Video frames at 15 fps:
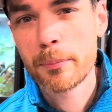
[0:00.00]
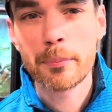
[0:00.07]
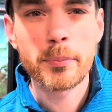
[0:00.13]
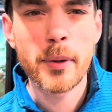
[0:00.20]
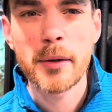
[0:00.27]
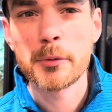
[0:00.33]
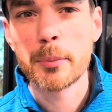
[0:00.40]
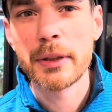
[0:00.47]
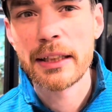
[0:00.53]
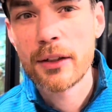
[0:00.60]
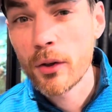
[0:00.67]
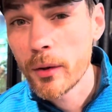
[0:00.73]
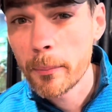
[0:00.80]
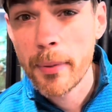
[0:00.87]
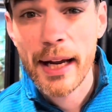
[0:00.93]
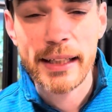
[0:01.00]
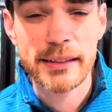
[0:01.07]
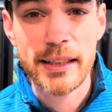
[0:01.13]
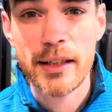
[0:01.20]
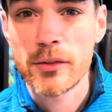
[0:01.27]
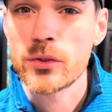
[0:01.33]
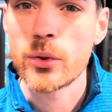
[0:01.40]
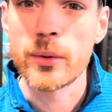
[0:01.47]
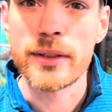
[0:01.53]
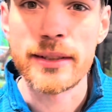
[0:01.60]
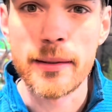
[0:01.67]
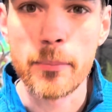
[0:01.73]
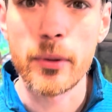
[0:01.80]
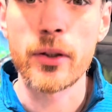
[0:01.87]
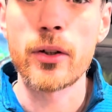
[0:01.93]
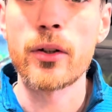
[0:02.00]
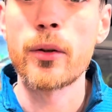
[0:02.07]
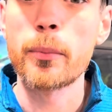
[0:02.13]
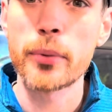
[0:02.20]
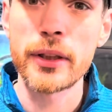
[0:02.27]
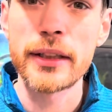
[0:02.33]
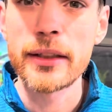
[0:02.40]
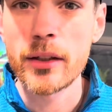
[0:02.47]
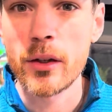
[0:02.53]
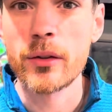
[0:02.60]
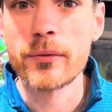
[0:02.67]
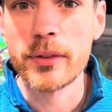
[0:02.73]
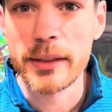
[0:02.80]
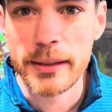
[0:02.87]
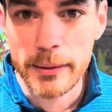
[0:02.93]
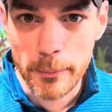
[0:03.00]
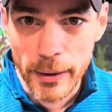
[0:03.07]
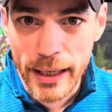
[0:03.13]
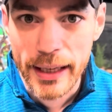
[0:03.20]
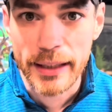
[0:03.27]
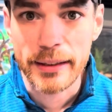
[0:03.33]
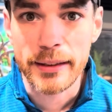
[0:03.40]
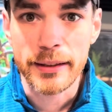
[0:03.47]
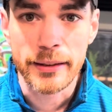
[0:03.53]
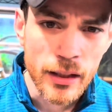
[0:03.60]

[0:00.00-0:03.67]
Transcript: probably going back down to a typical pre-COVID demand.